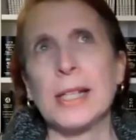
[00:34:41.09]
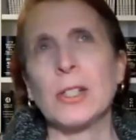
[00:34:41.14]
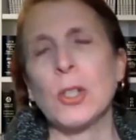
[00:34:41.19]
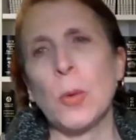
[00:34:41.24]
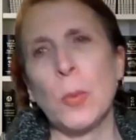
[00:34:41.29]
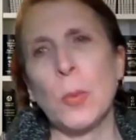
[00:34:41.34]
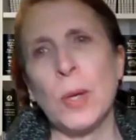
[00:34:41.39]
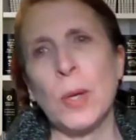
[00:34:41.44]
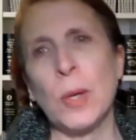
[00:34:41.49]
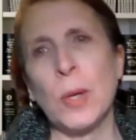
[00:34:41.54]

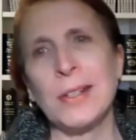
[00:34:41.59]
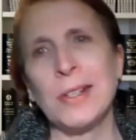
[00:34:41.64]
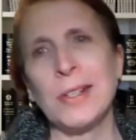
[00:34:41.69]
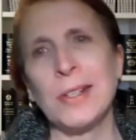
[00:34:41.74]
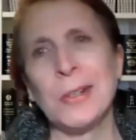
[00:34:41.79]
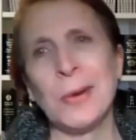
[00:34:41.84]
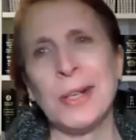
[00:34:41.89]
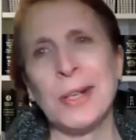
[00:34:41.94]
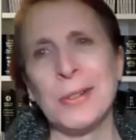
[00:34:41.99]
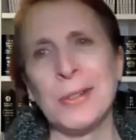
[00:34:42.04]
So
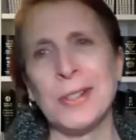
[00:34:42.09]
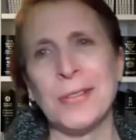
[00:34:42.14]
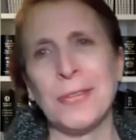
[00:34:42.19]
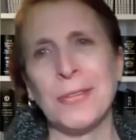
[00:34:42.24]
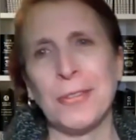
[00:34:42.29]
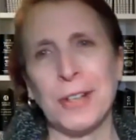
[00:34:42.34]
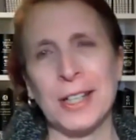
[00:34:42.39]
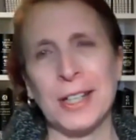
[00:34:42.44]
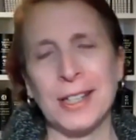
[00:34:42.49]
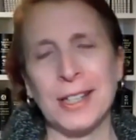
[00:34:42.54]
here's the
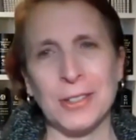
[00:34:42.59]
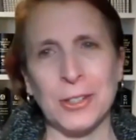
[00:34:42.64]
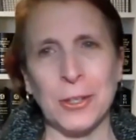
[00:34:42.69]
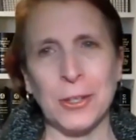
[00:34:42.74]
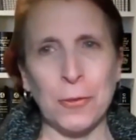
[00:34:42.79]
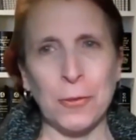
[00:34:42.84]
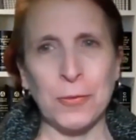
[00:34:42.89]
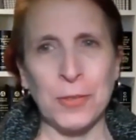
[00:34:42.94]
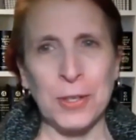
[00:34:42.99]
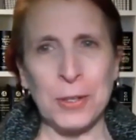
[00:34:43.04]
funny.
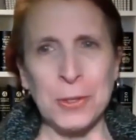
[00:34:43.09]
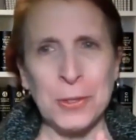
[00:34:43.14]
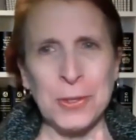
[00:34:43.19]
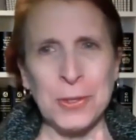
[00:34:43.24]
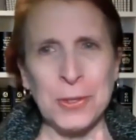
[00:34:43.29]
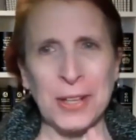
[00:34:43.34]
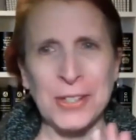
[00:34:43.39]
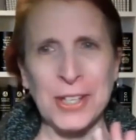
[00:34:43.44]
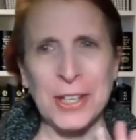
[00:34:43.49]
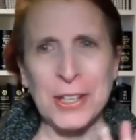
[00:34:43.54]

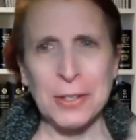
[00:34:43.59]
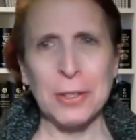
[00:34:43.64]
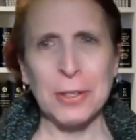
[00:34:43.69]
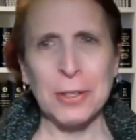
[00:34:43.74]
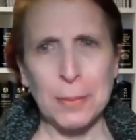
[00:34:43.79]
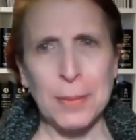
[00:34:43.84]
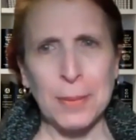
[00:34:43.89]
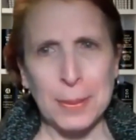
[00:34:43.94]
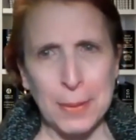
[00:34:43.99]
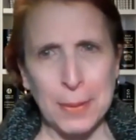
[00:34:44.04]
I'll tell you a
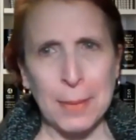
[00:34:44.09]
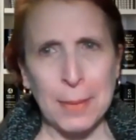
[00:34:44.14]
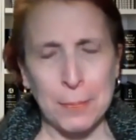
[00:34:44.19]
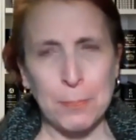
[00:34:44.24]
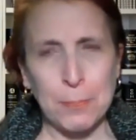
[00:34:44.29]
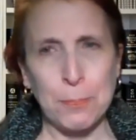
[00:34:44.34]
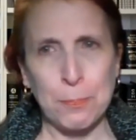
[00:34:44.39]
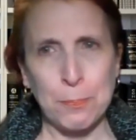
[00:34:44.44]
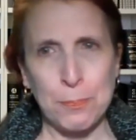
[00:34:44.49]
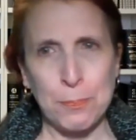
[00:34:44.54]
little bit about
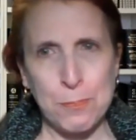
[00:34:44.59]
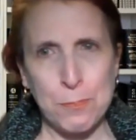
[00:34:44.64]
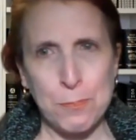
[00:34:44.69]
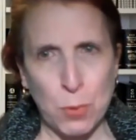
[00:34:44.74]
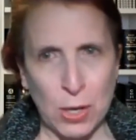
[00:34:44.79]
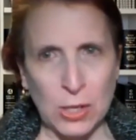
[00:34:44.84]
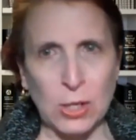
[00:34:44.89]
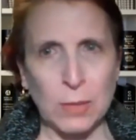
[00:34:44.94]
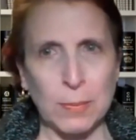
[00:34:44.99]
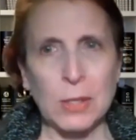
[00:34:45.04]

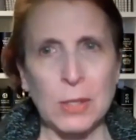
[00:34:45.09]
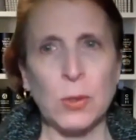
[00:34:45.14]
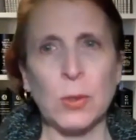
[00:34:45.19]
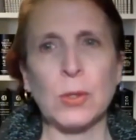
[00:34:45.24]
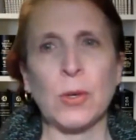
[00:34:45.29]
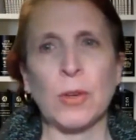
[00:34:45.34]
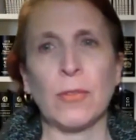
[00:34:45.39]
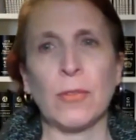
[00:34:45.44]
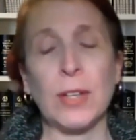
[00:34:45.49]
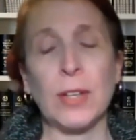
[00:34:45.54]
project management
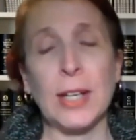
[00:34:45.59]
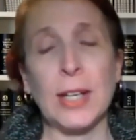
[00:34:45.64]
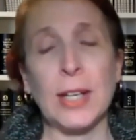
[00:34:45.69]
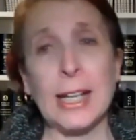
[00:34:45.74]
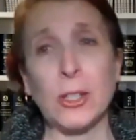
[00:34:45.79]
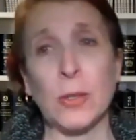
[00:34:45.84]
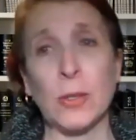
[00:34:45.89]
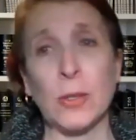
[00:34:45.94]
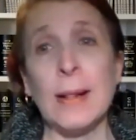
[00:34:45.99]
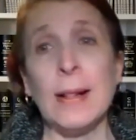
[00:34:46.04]

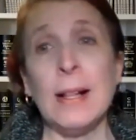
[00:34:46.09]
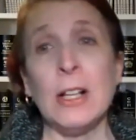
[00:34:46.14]
certification.